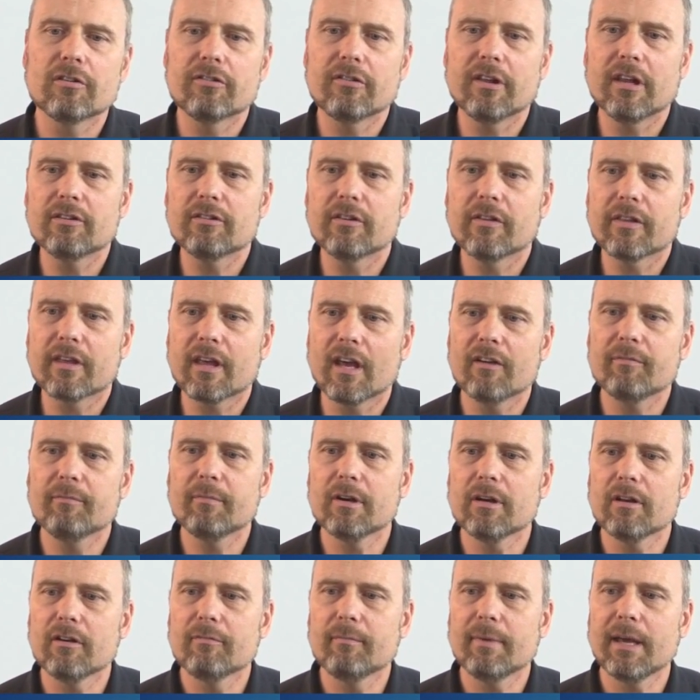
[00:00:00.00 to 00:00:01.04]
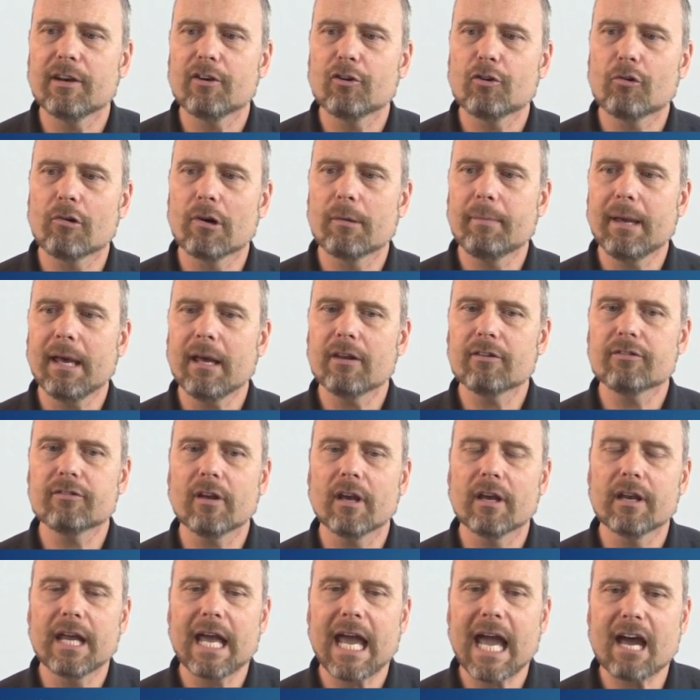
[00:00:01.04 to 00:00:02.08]
sent to the government of Mandatory
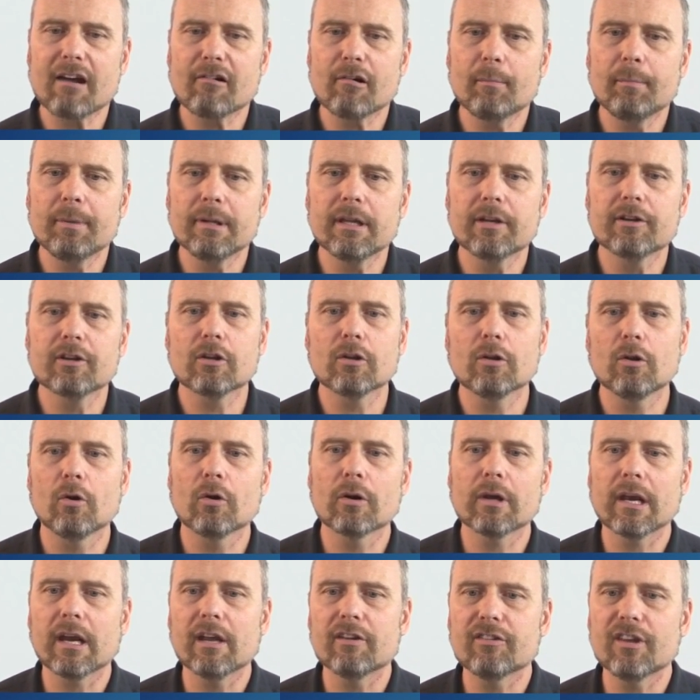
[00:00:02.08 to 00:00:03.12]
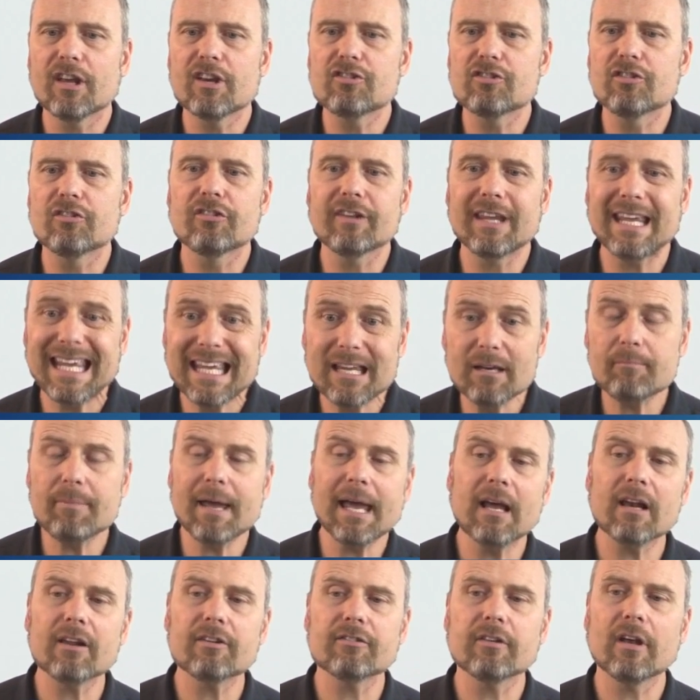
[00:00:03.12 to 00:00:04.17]
Palestine, Arab political organizations in
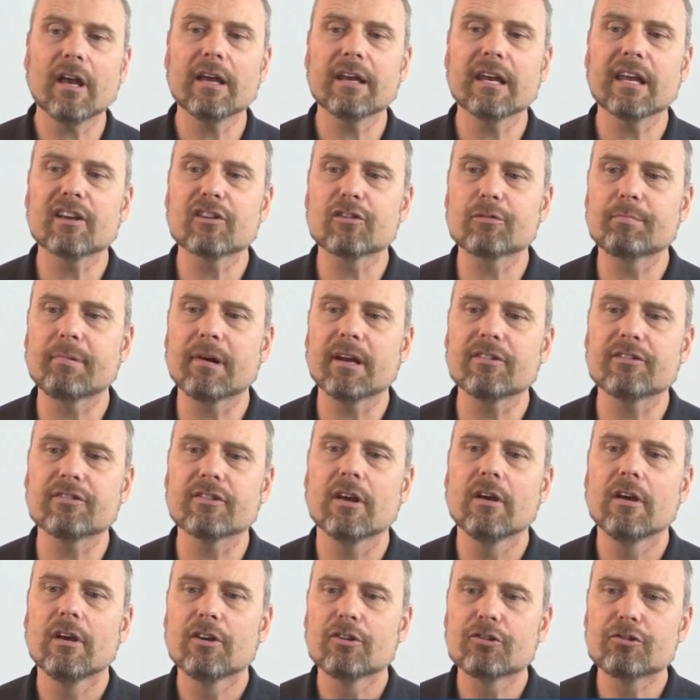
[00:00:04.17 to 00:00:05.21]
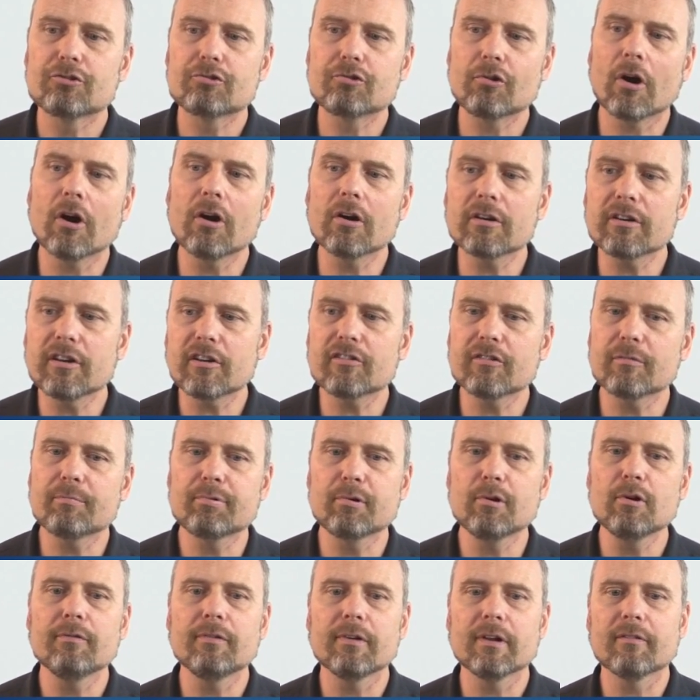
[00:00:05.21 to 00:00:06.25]
Palestine expressed strong
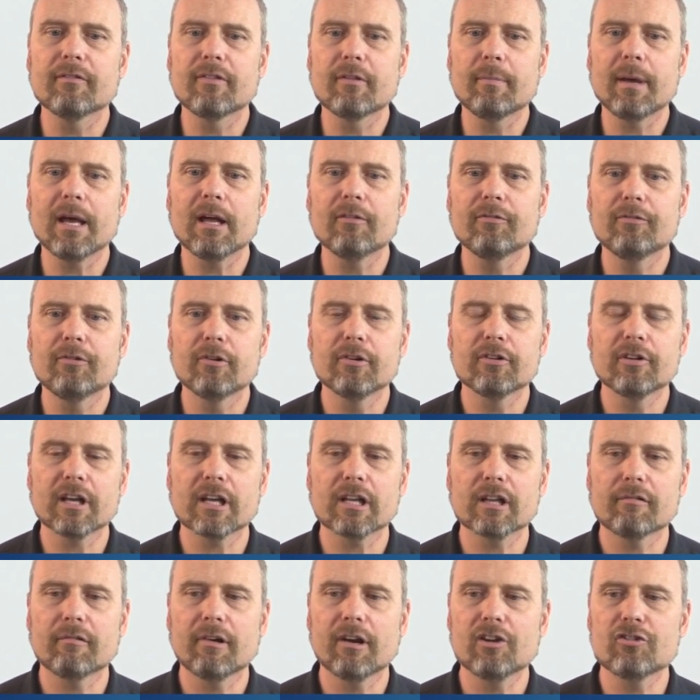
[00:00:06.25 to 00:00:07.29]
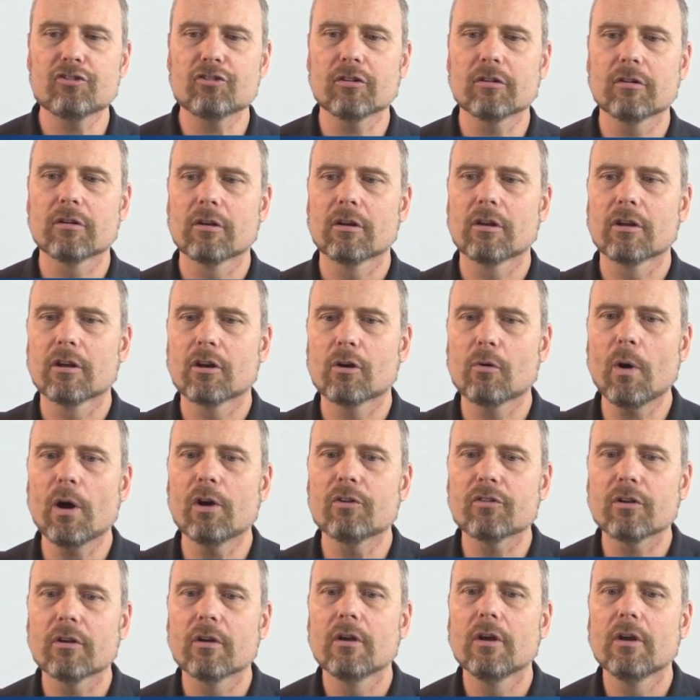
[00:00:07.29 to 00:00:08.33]
disapproval of the Balfour Declaration. Quote,